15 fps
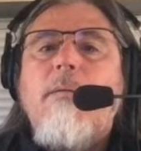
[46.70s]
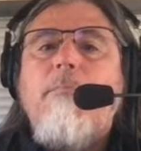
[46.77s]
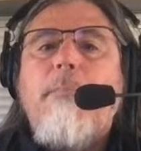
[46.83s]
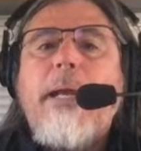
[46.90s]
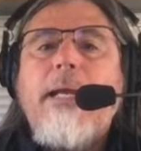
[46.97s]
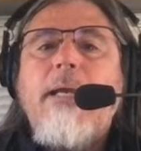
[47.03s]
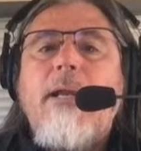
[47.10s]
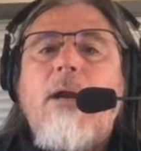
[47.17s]

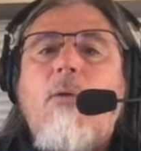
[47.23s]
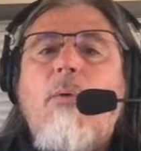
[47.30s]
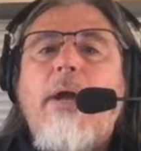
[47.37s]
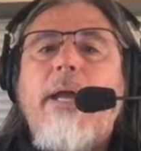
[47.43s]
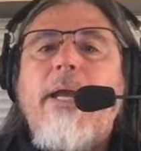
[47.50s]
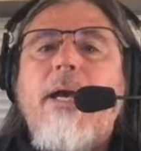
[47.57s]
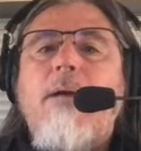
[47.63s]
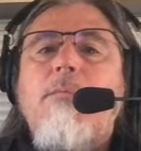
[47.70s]
Making our
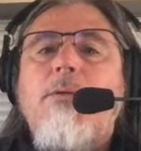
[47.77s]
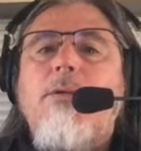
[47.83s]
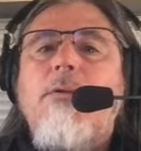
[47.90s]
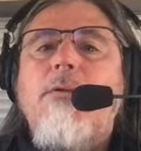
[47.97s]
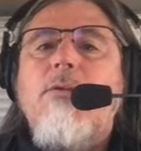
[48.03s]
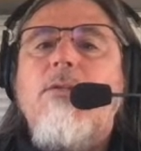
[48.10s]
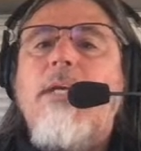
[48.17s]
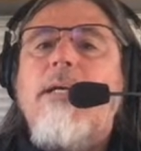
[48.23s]
way up to
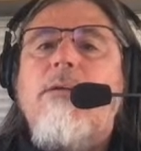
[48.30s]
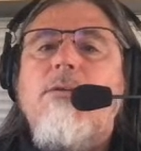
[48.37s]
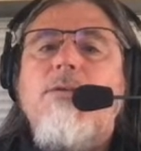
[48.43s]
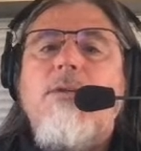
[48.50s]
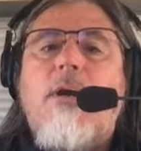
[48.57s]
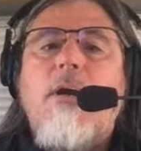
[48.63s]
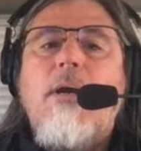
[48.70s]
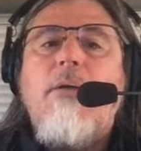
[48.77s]
the sales
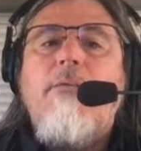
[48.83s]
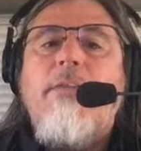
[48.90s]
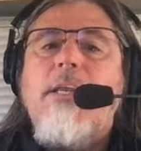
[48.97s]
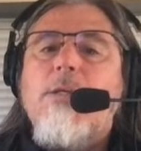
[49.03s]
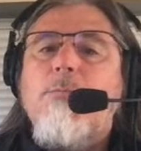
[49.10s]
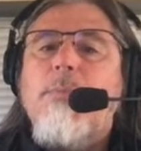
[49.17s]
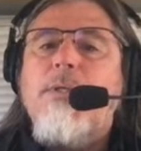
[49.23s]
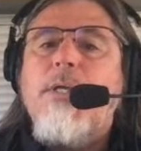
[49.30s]
target for
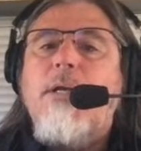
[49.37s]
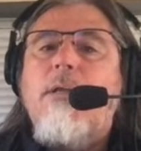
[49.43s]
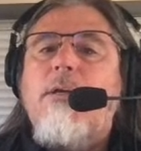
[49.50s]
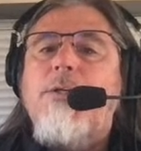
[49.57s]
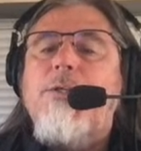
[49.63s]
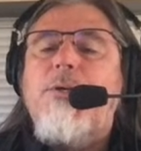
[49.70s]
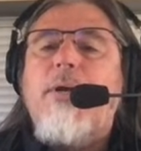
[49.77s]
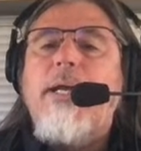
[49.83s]
this particular
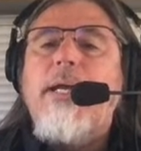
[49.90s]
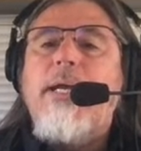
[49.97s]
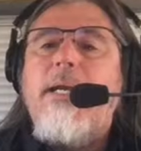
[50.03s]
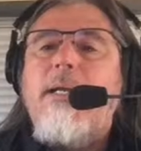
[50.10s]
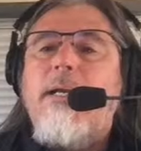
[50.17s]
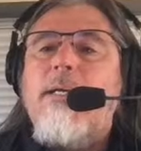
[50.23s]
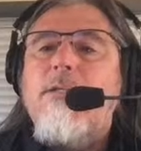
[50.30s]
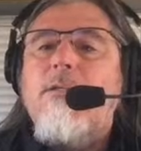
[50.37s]

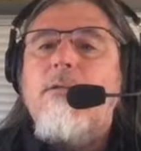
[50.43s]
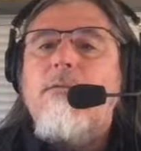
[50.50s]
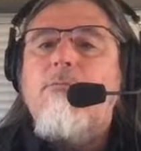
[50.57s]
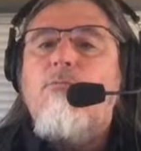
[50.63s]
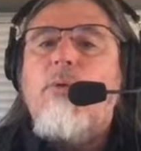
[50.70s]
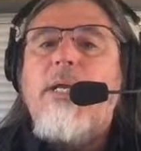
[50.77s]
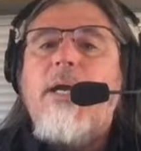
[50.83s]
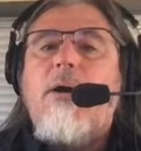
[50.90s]
trade. As
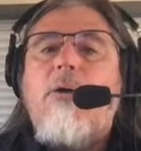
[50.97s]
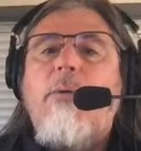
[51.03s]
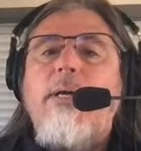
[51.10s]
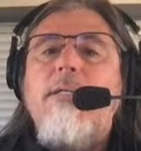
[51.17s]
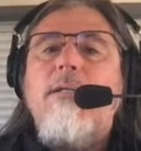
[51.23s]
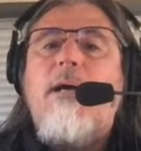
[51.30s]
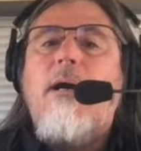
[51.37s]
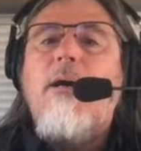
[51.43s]
we
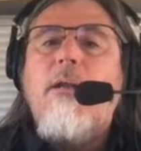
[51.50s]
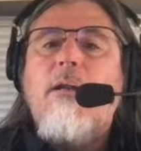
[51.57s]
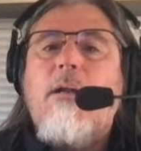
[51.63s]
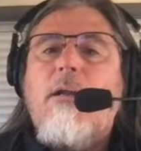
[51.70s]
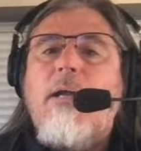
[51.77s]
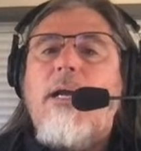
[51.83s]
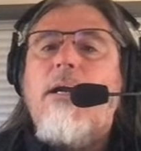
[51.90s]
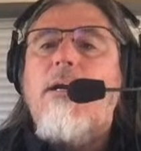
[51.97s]
always
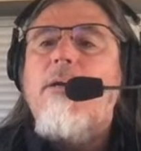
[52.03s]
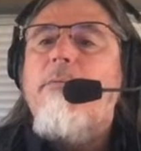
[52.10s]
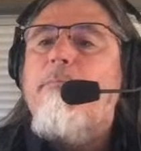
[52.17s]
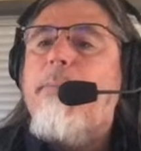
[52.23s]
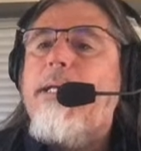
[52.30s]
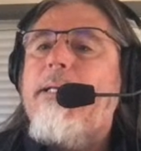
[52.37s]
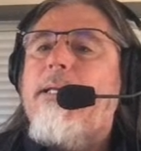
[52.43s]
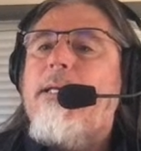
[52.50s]
hodl our
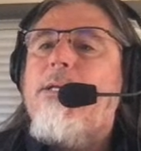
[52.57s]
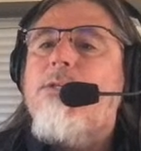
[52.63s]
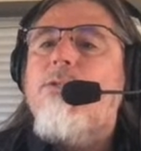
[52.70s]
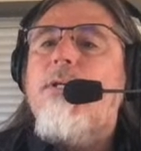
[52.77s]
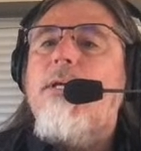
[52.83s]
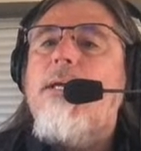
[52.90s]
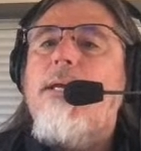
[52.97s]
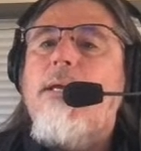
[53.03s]

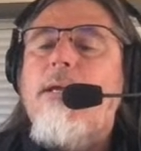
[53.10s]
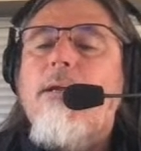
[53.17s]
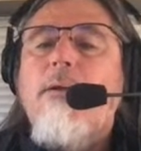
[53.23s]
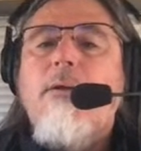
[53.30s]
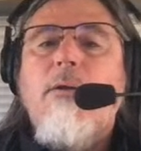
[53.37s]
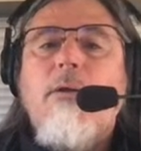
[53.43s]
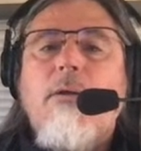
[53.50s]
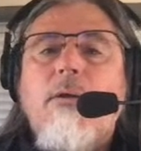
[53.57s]
BTC,
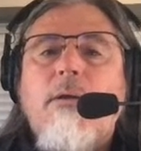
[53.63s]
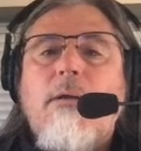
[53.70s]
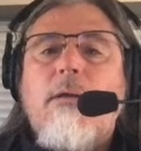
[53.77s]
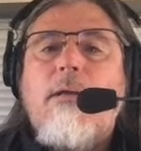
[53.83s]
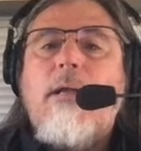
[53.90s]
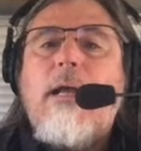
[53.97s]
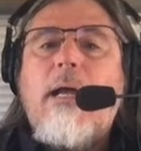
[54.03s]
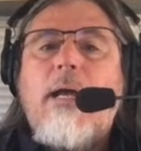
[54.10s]

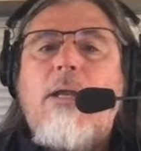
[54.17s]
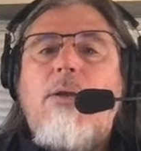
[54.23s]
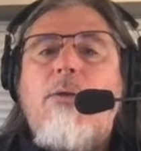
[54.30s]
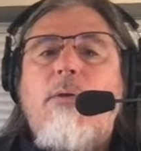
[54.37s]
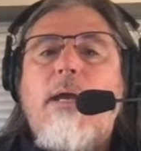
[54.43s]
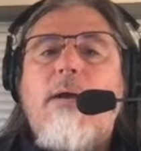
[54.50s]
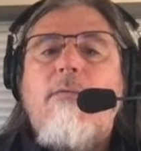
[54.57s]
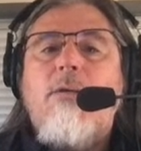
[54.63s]
I do
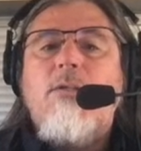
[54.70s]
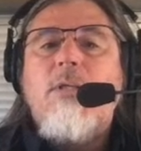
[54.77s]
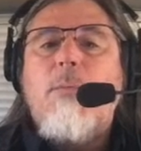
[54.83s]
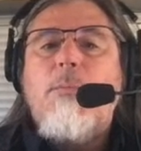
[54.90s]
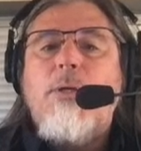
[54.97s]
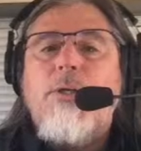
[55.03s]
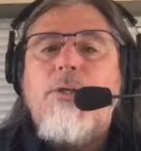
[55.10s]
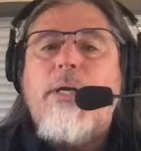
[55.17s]
have a
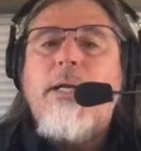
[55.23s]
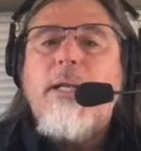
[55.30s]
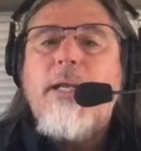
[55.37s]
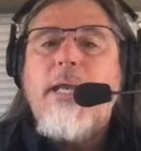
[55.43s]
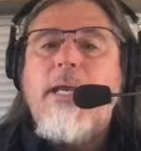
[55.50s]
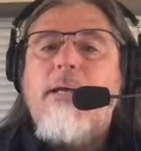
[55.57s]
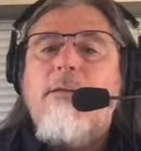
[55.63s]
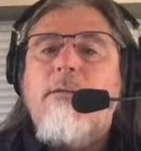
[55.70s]
separate trade
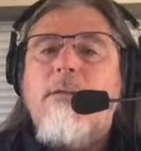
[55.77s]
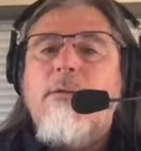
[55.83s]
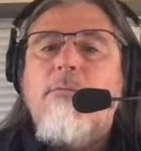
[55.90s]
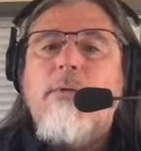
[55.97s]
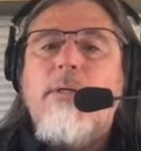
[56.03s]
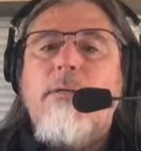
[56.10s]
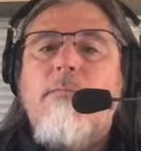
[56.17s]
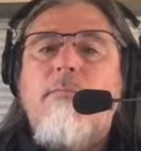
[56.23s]
account that
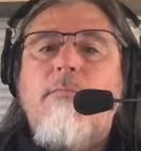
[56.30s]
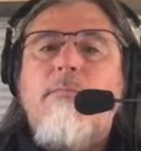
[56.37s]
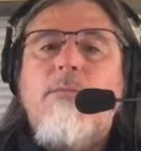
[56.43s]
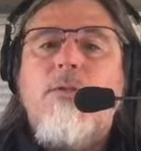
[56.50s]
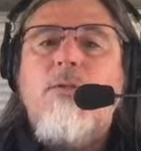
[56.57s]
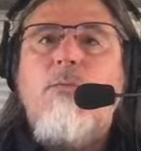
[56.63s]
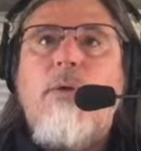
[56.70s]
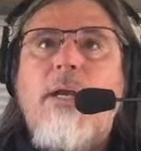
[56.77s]
we
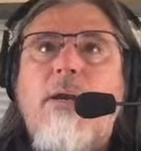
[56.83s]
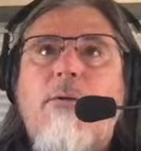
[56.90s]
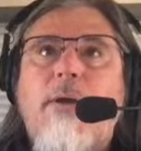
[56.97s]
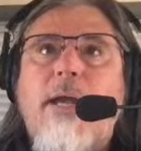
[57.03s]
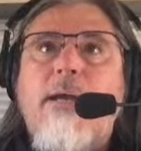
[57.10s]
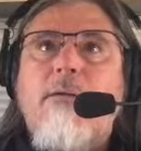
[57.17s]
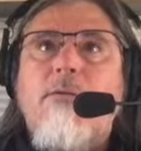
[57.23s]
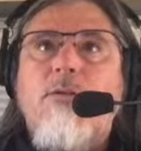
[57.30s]
swing
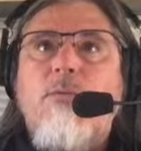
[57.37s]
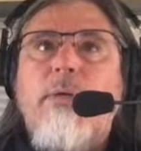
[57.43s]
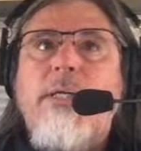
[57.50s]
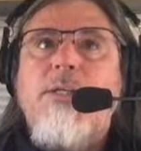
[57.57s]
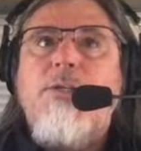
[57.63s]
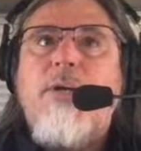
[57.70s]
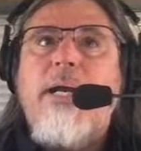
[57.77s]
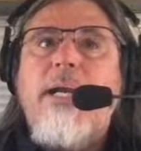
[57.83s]
around, swing
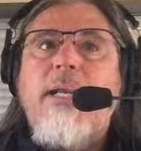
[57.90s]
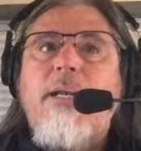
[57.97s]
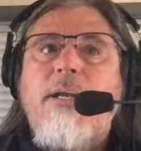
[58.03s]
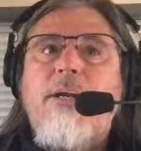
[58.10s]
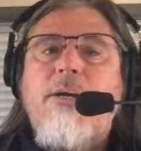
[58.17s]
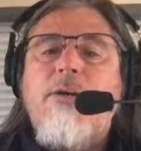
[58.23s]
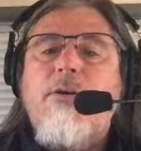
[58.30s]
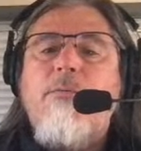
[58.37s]
trading
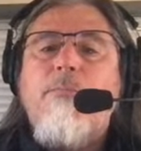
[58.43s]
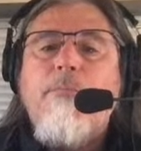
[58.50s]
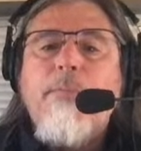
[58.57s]
here.